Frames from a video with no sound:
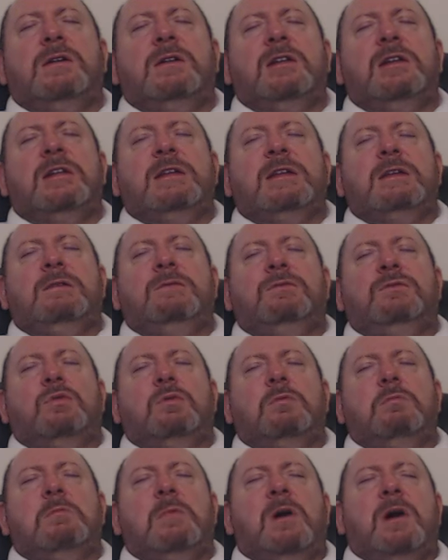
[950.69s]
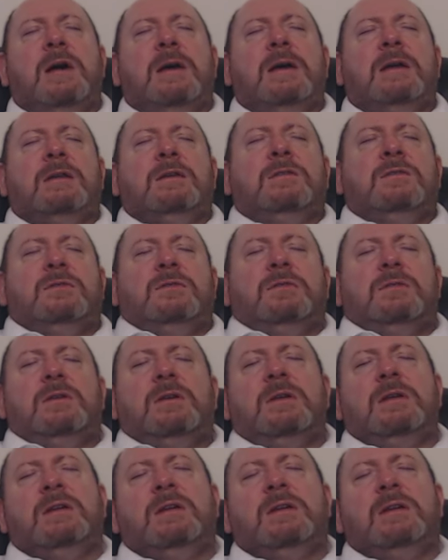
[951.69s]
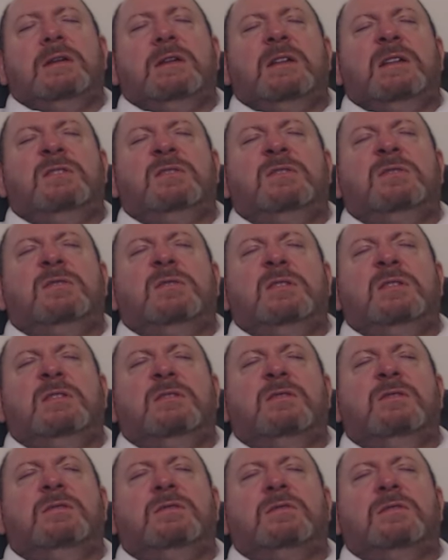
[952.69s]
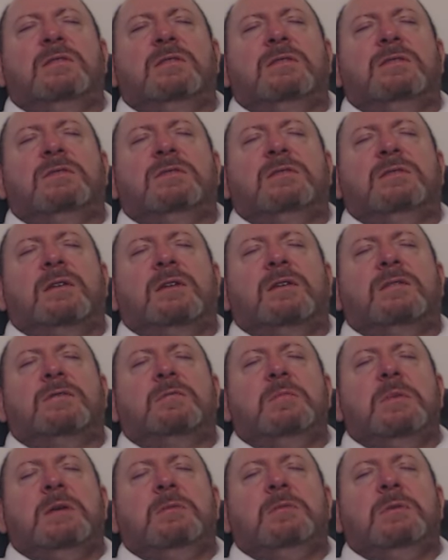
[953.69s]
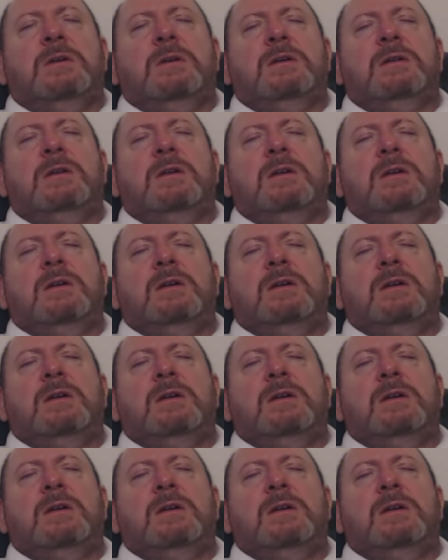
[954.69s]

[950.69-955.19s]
leaves your mind is the useless stuff, maybe.